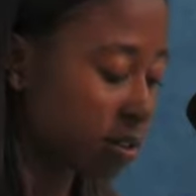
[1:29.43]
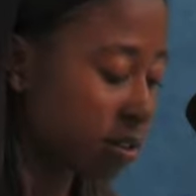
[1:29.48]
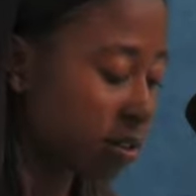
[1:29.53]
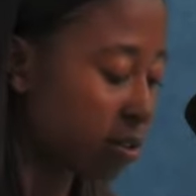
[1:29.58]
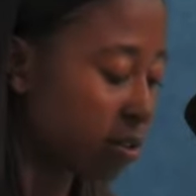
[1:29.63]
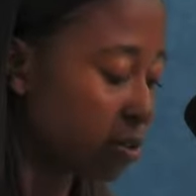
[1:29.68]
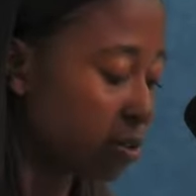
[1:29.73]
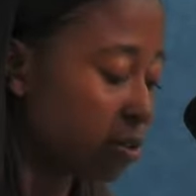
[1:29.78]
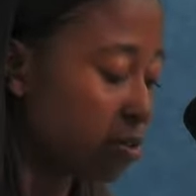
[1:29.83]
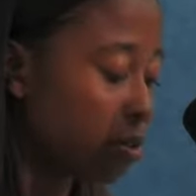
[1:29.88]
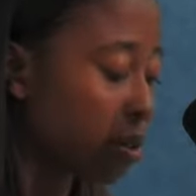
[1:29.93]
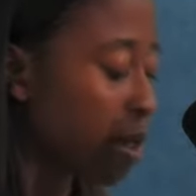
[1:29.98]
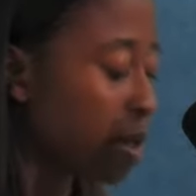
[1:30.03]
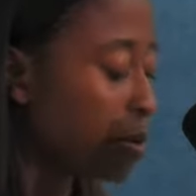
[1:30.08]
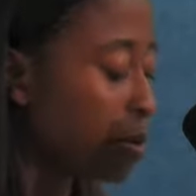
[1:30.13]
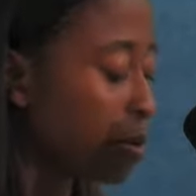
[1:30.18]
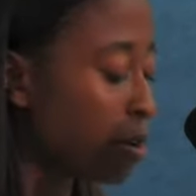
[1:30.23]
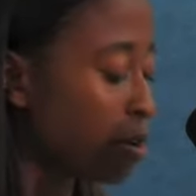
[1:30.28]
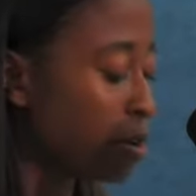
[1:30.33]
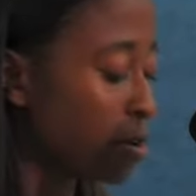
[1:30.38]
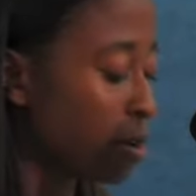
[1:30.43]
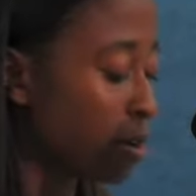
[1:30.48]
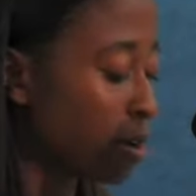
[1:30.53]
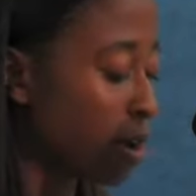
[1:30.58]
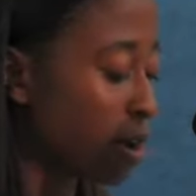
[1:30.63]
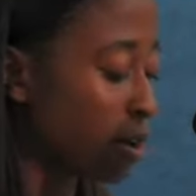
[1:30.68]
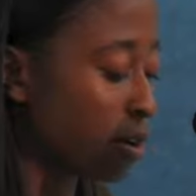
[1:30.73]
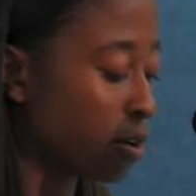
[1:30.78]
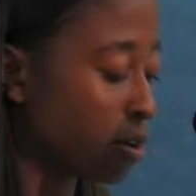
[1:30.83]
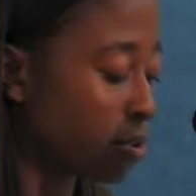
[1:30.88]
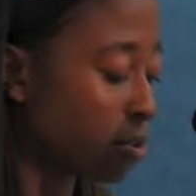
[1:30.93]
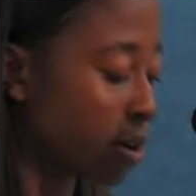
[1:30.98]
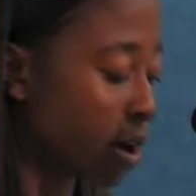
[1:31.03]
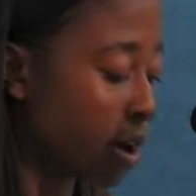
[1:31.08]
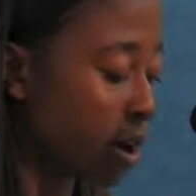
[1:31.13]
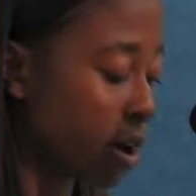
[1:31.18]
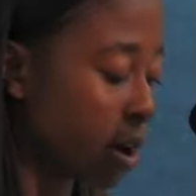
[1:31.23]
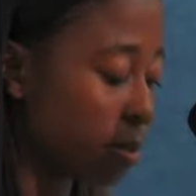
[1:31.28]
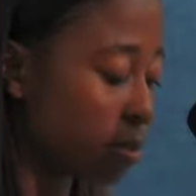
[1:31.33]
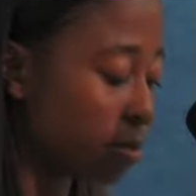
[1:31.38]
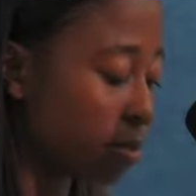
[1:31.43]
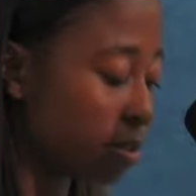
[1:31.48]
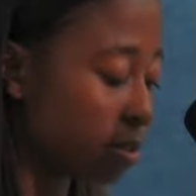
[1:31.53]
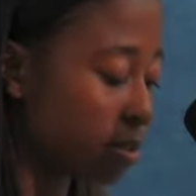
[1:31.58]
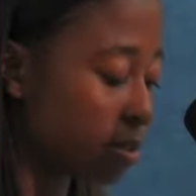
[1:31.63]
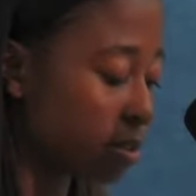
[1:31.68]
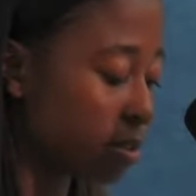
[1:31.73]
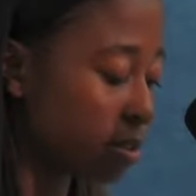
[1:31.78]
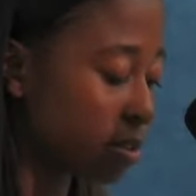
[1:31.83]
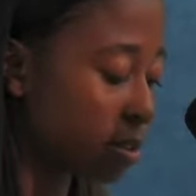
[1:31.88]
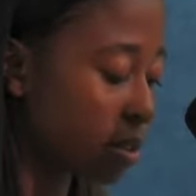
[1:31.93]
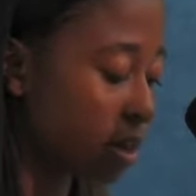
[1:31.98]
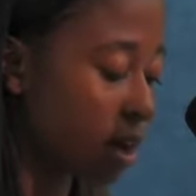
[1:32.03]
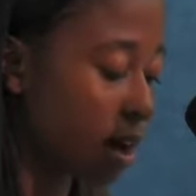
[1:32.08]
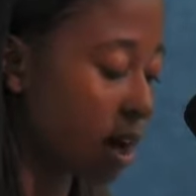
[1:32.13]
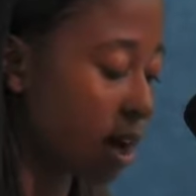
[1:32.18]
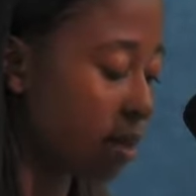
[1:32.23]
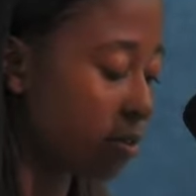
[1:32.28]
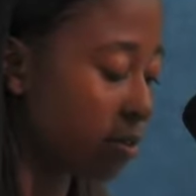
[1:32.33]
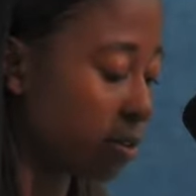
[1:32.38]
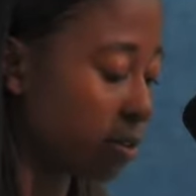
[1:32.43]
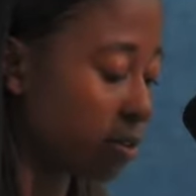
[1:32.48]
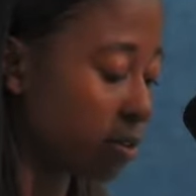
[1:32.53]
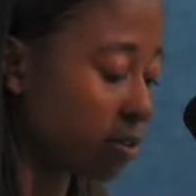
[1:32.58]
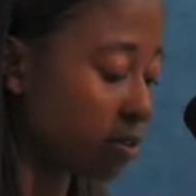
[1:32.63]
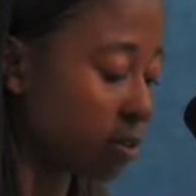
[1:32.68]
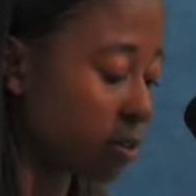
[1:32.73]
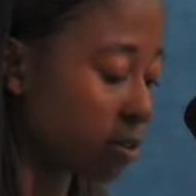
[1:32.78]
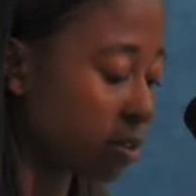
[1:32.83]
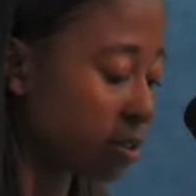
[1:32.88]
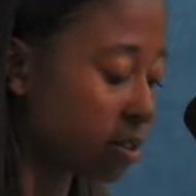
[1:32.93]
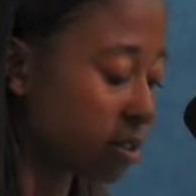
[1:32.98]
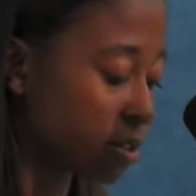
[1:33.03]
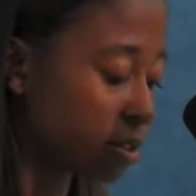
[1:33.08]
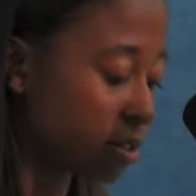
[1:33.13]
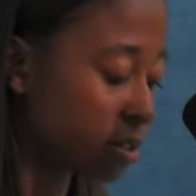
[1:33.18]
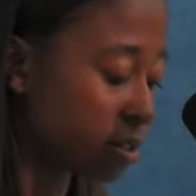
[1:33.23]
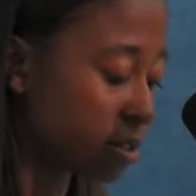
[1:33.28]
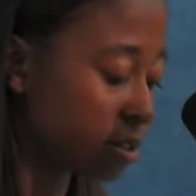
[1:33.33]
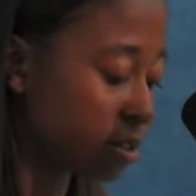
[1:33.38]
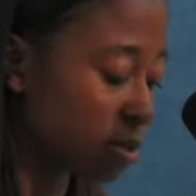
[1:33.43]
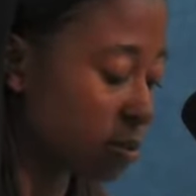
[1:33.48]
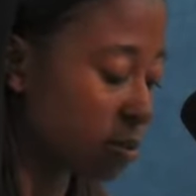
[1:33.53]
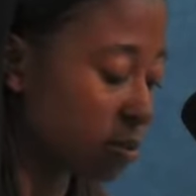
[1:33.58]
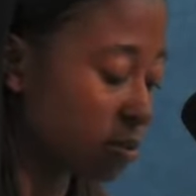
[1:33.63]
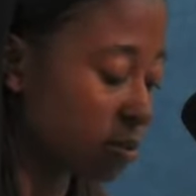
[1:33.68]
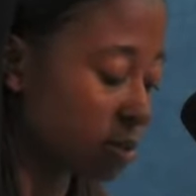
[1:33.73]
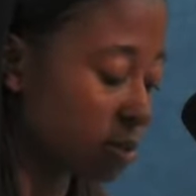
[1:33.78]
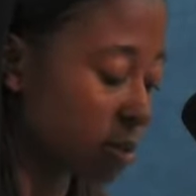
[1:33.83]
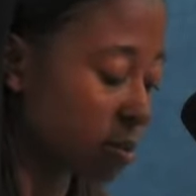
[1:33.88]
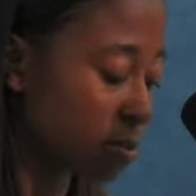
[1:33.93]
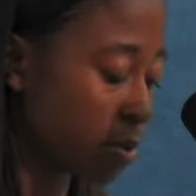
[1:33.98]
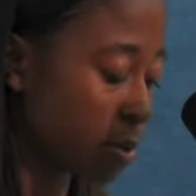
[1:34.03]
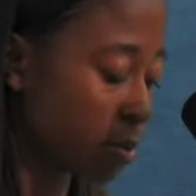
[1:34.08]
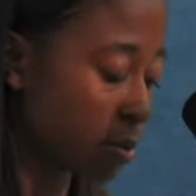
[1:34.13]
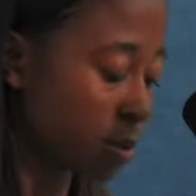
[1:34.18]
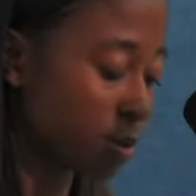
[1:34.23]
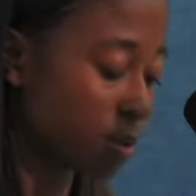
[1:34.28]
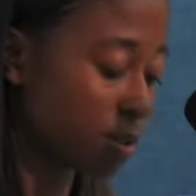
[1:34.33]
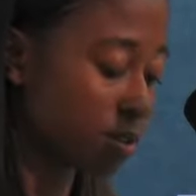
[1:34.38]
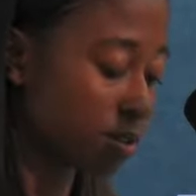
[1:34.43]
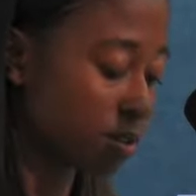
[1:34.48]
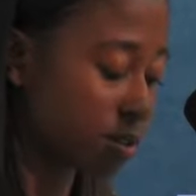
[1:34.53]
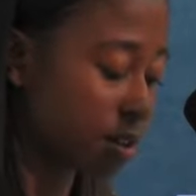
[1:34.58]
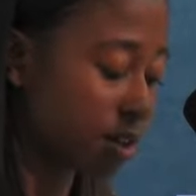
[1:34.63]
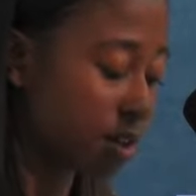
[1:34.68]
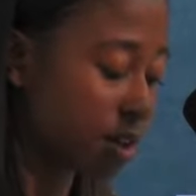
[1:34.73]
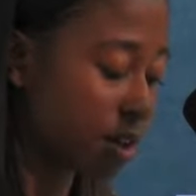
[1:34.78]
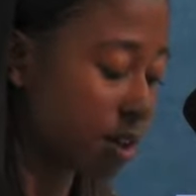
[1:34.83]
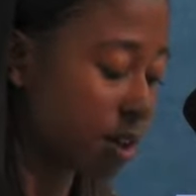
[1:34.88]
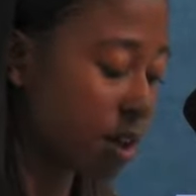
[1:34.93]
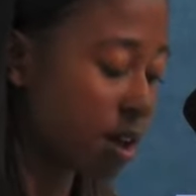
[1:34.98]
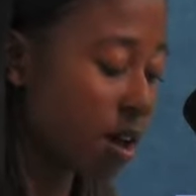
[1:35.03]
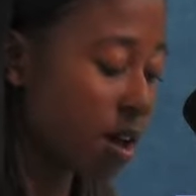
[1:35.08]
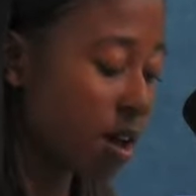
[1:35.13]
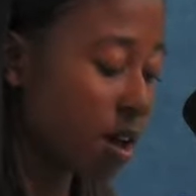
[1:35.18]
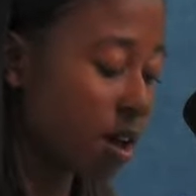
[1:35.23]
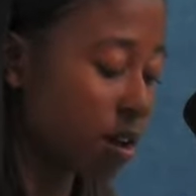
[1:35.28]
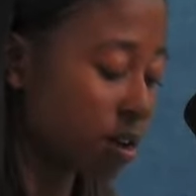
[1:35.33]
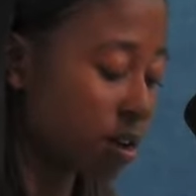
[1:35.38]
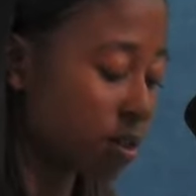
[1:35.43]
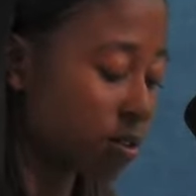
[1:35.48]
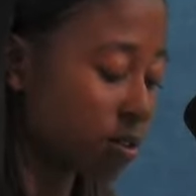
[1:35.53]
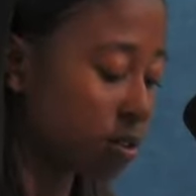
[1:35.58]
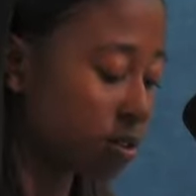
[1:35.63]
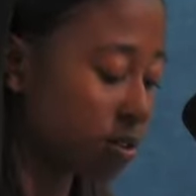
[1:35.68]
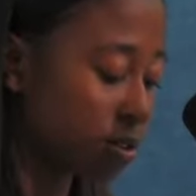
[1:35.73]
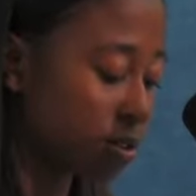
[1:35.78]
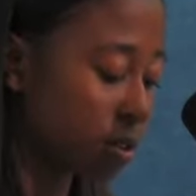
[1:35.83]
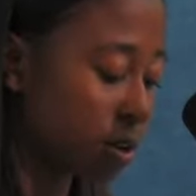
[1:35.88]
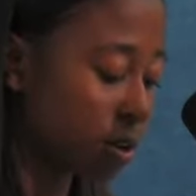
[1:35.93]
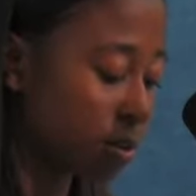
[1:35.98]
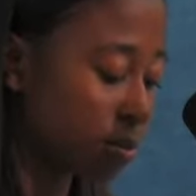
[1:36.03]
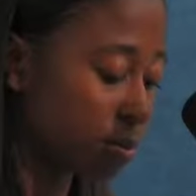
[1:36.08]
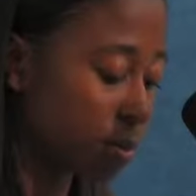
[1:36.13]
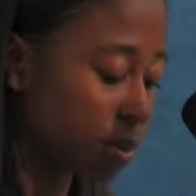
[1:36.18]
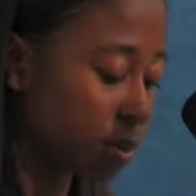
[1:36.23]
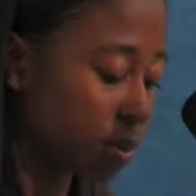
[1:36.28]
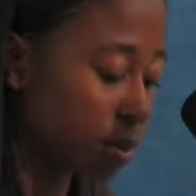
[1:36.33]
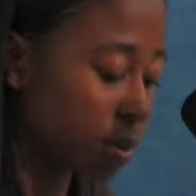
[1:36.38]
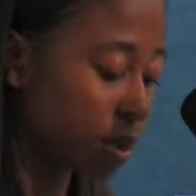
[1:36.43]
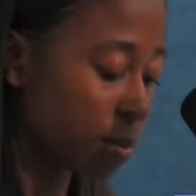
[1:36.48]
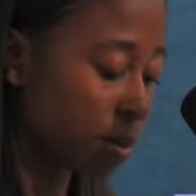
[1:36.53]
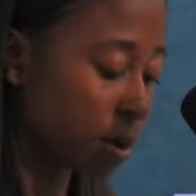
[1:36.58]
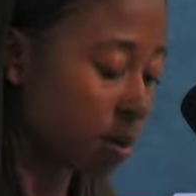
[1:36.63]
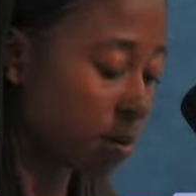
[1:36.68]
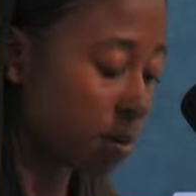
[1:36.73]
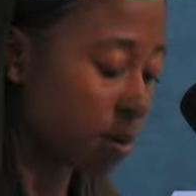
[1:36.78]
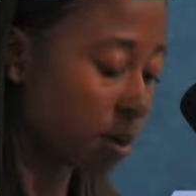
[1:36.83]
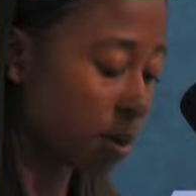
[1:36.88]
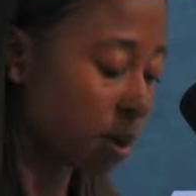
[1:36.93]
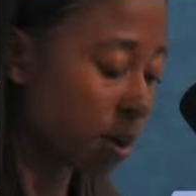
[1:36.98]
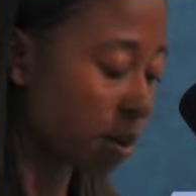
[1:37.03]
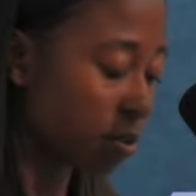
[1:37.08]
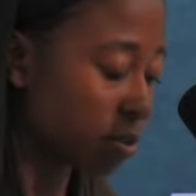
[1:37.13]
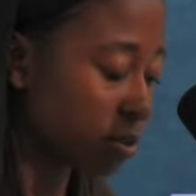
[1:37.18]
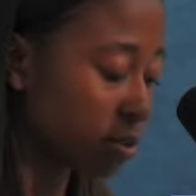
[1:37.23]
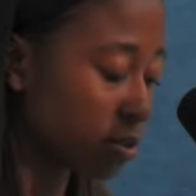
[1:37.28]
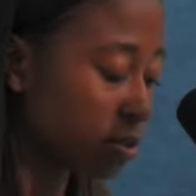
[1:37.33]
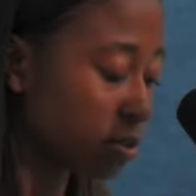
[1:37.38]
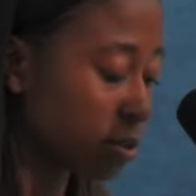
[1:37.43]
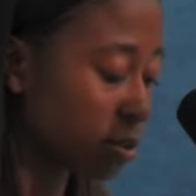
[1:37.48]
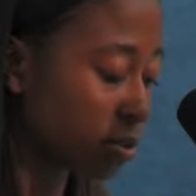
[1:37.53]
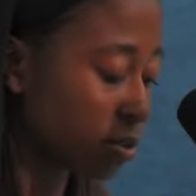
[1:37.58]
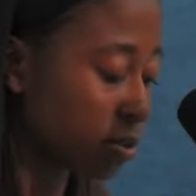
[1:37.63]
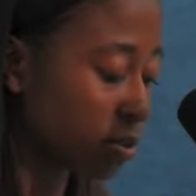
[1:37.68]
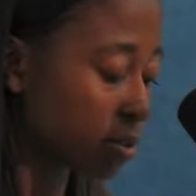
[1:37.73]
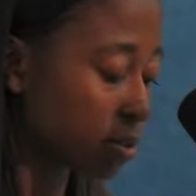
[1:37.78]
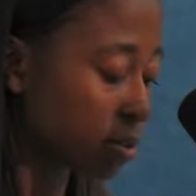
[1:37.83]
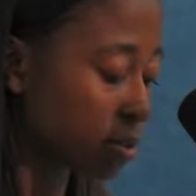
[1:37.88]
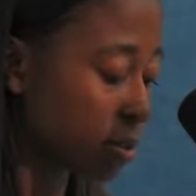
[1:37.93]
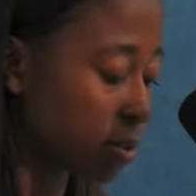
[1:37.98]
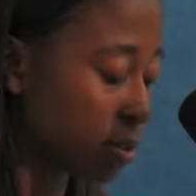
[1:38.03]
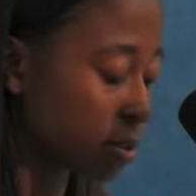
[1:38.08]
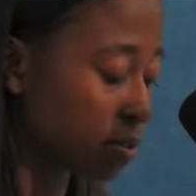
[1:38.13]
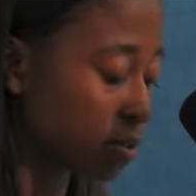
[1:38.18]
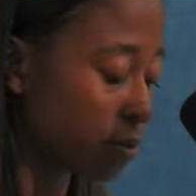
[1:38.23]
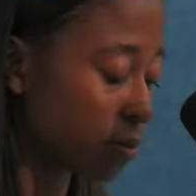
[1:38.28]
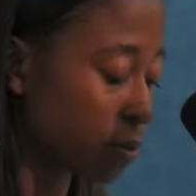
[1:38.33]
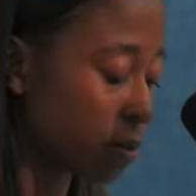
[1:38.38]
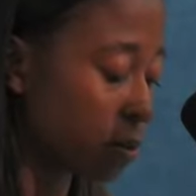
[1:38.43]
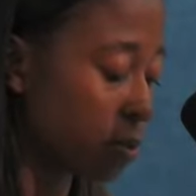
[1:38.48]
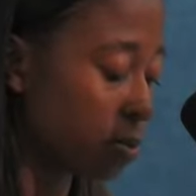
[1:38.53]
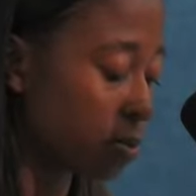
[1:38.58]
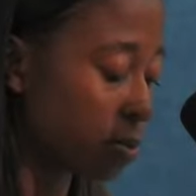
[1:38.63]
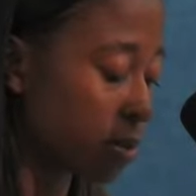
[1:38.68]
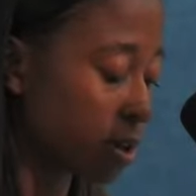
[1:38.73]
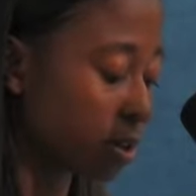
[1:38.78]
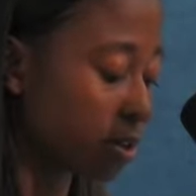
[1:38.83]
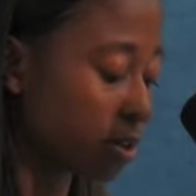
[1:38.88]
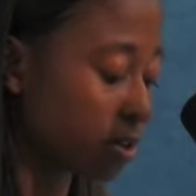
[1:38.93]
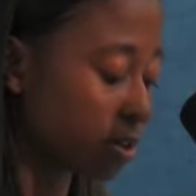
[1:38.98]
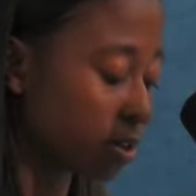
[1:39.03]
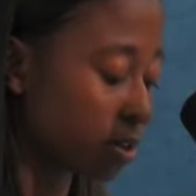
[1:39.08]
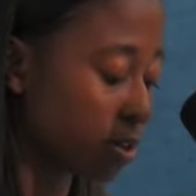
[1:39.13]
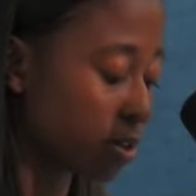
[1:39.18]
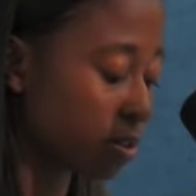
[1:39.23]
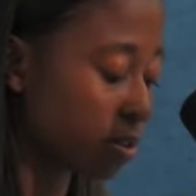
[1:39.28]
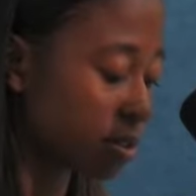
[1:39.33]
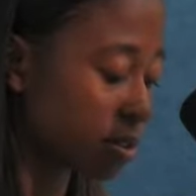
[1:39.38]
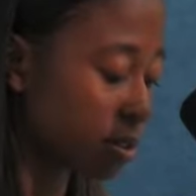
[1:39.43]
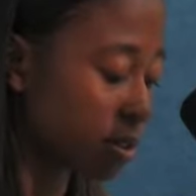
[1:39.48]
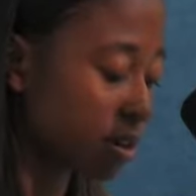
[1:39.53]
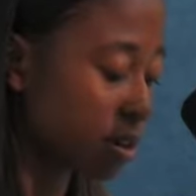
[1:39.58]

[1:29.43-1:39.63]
During my appointment, I heard my options, avenues for assistance with my pregnancy, and also some about my counselor's personal experience with her own pregnancies.